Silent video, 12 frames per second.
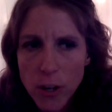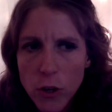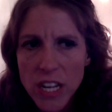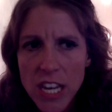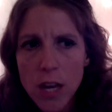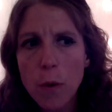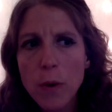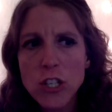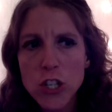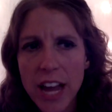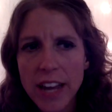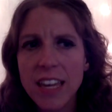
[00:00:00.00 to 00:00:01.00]
ego in
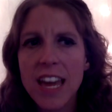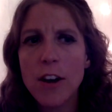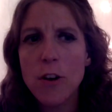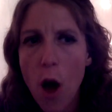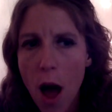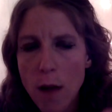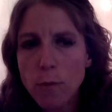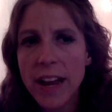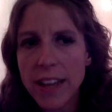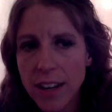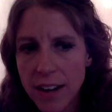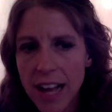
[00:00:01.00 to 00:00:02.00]
check, again, not
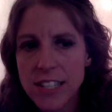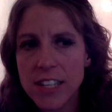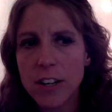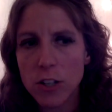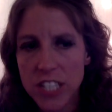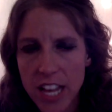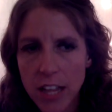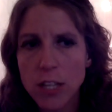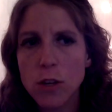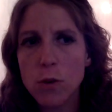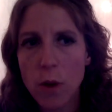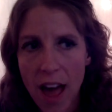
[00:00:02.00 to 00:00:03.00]
recognizing or
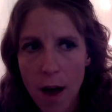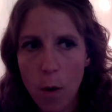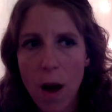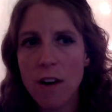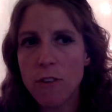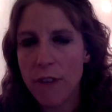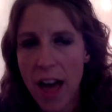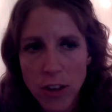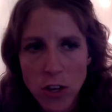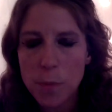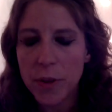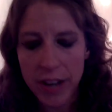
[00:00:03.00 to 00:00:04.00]
telling you how
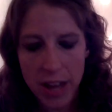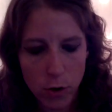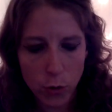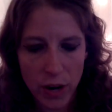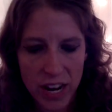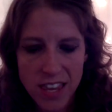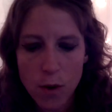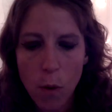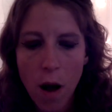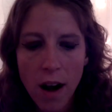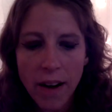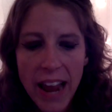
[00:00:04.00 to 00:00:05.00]
valuable and how great you
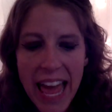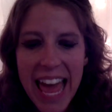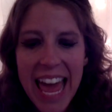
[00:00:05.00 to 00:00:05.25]
are,